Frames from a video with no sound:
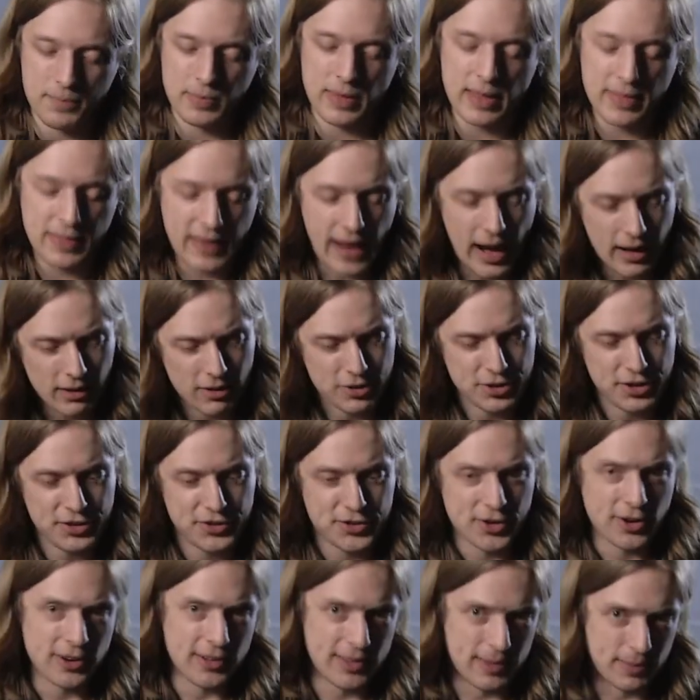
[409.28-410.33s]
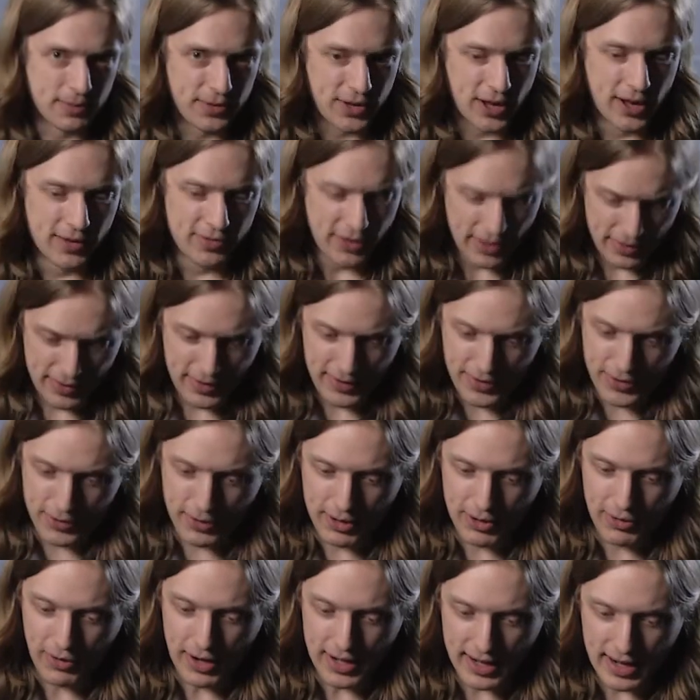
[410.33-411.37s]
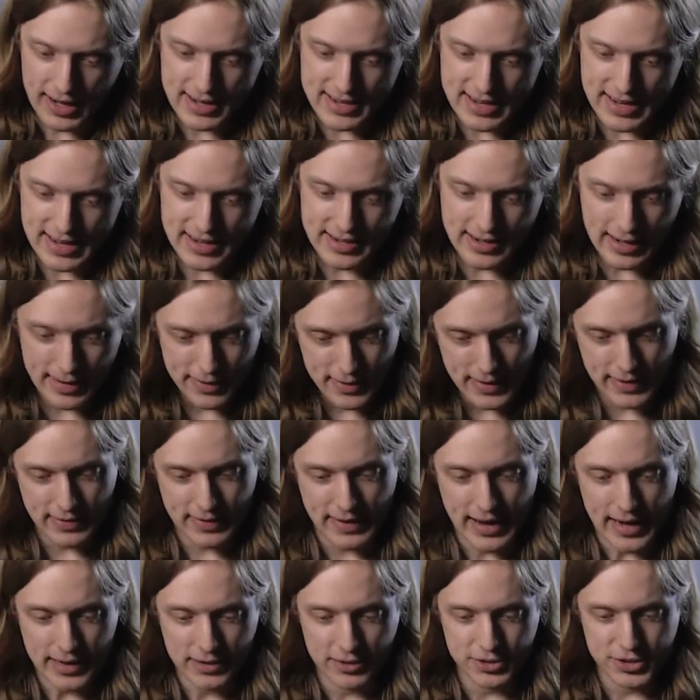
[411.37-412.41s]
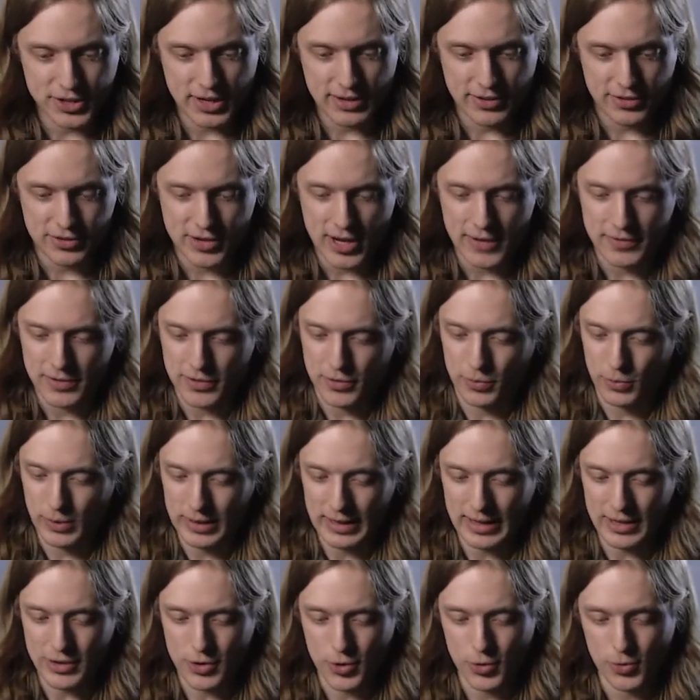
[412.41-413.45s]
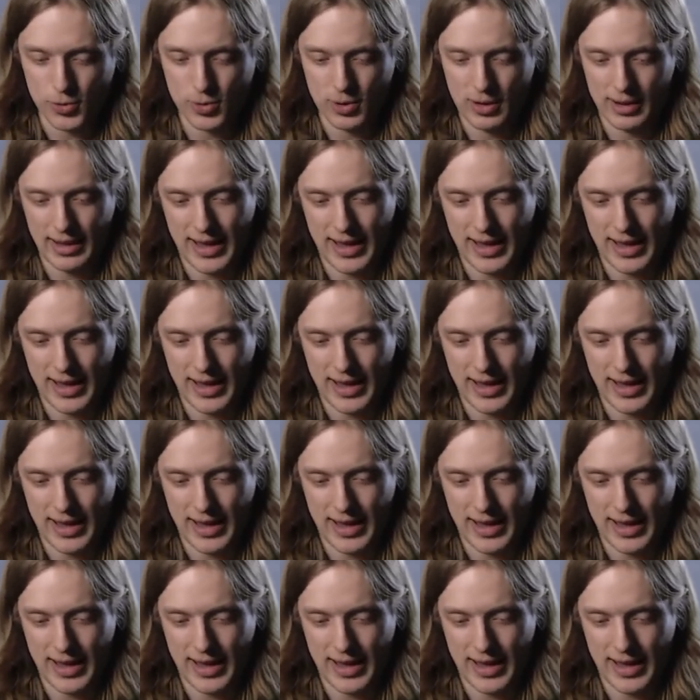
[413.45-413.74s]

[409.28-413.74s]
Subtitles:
the energy shards themselves, I think they're a great idea, and I think the energized stuff is really cool.